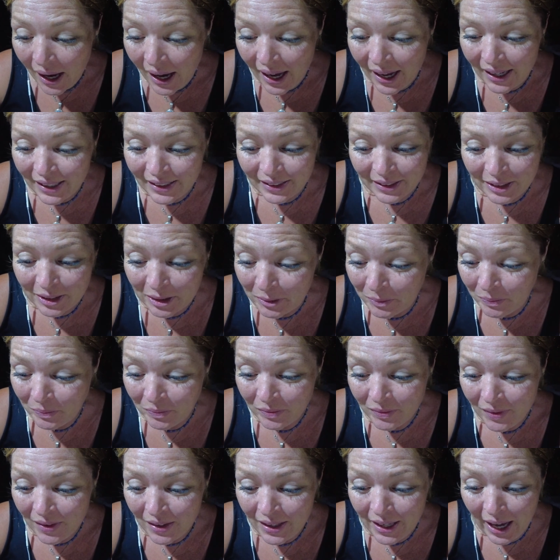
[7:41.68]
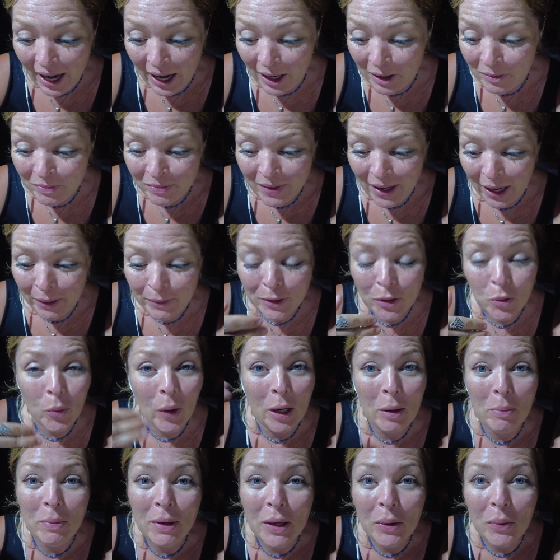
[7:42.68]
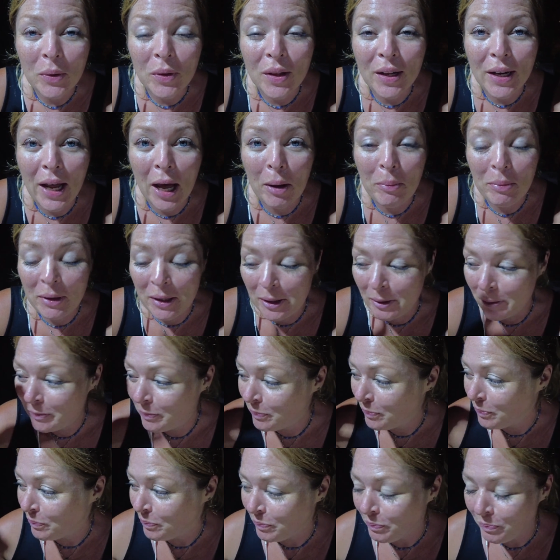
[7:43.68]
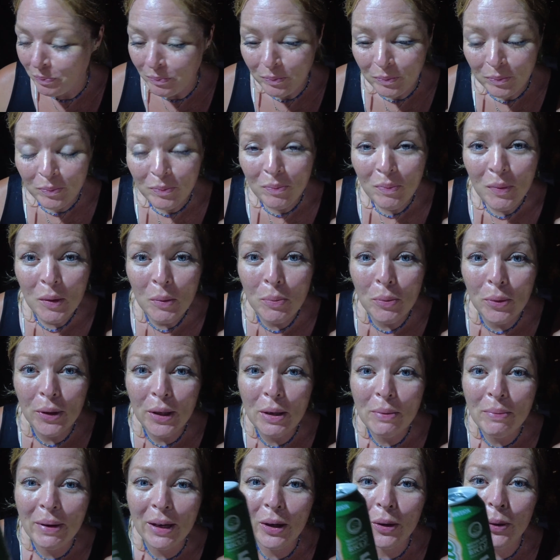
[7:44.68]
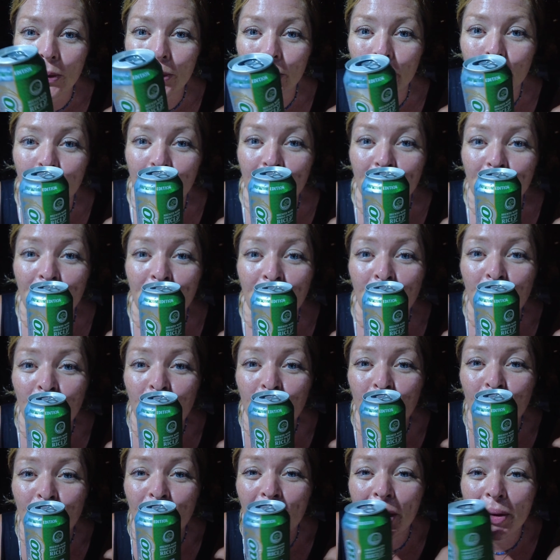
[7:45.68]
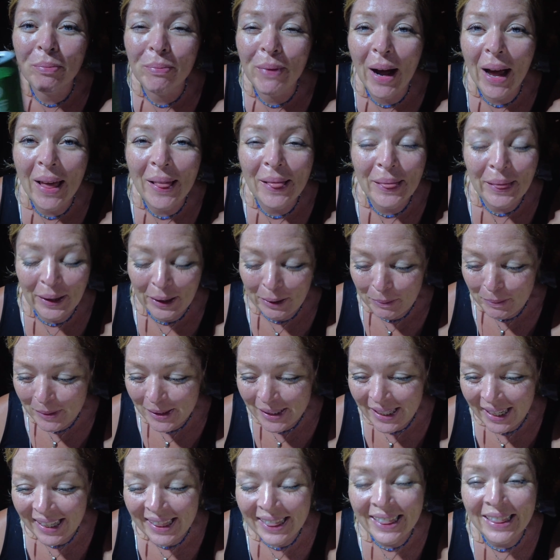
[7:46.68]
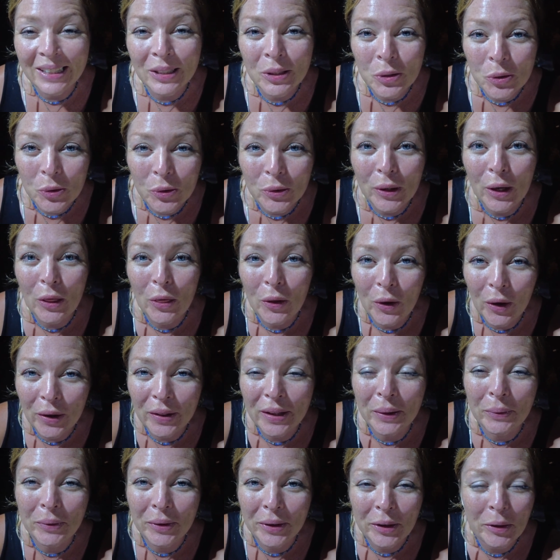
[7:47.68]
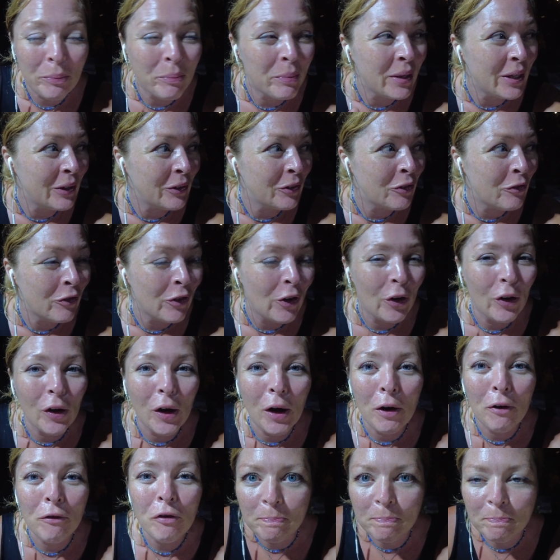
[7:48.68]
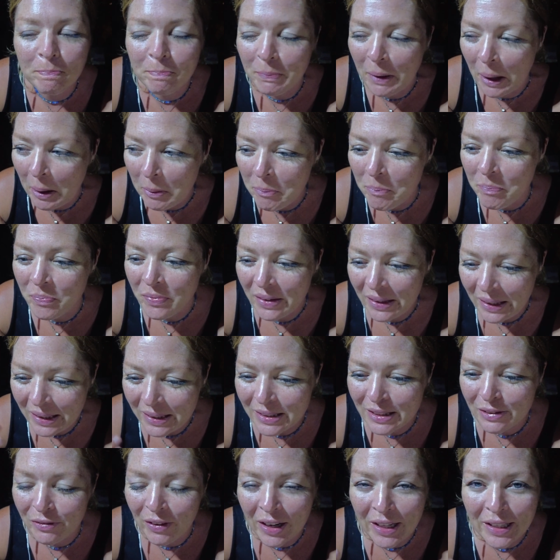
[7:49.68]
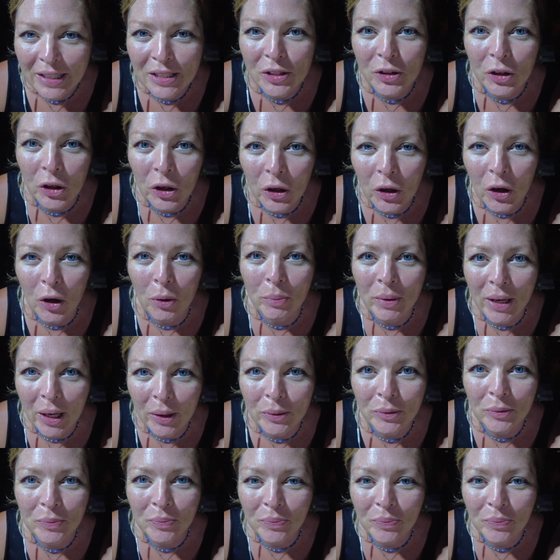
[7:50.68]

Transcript: And yeah, I was wiping it with a napkin, putting my cold beer on my lips. I literally thought they were gonna peel and fall off, but it's finally starting to calm down.